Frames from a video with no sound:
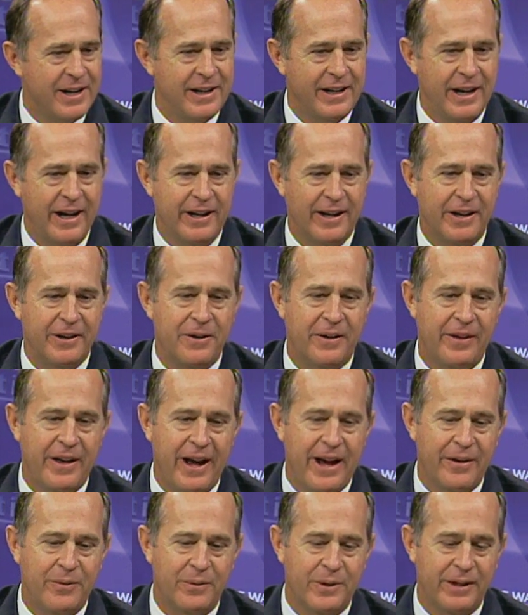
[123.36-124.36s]
And under
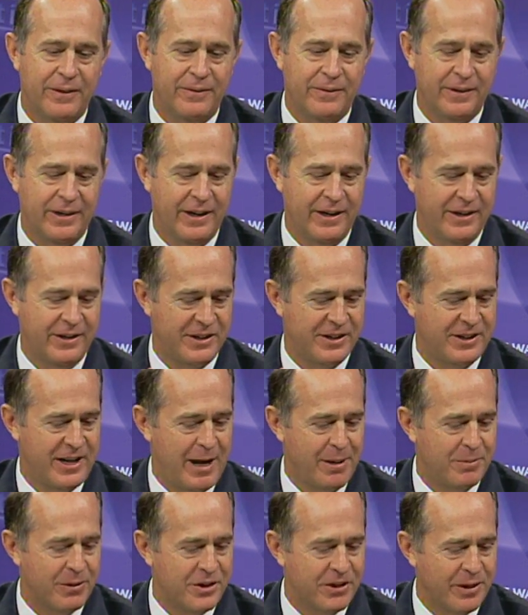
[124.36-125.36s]
that, we've
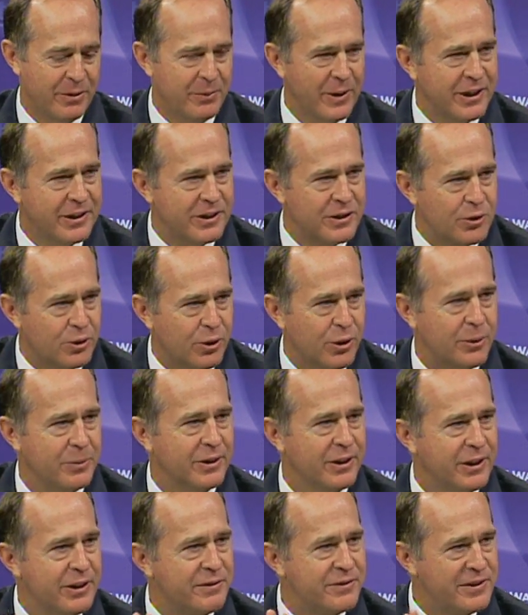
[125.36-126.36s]
established a regulatory
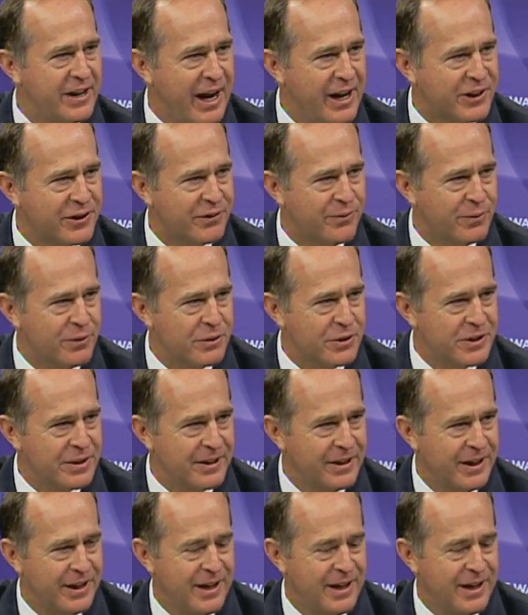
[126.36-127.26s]
relief task force.